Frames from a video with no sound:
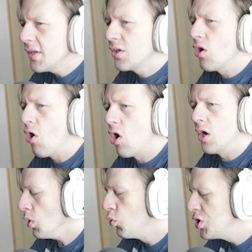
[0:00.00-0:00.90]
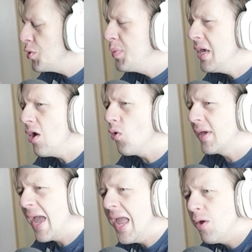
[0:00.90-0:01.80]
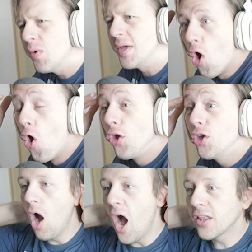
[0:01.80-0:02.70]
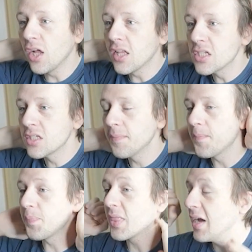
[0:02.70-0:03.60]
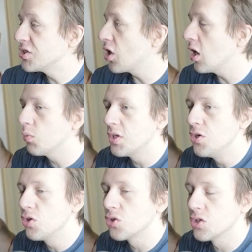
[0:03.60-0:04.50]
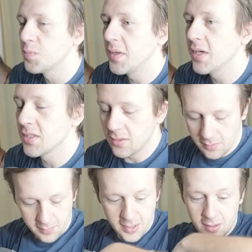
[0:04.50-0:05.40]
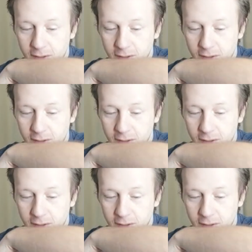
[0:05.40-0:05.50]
card would you be okay with? Oh, I thought that I started with the neutrals because I'm getting